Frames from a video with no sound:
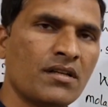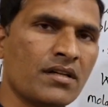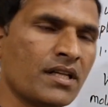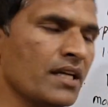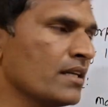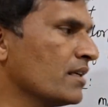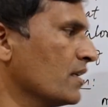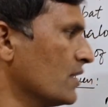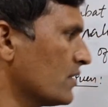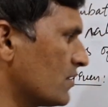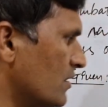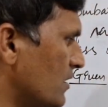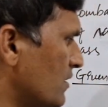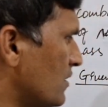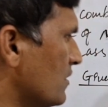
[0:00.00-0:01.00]
Okay,
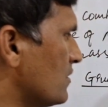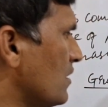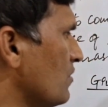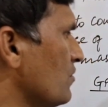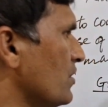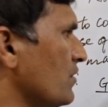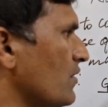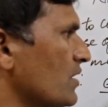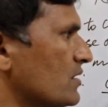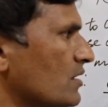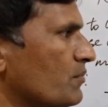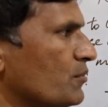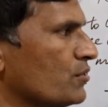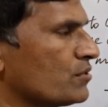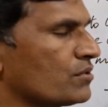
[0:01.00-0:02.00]
so this is how you are
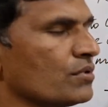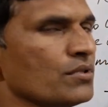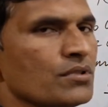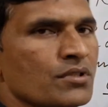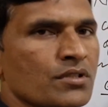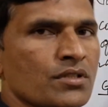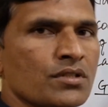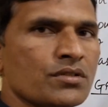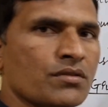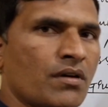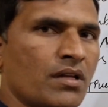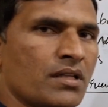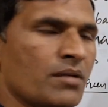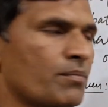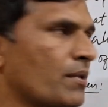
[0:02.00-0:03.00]
supposed to
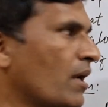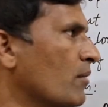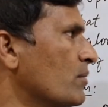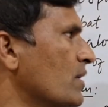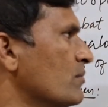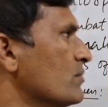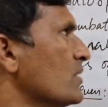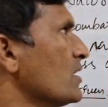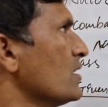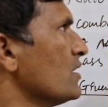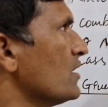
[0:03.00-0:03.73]
solve the problem.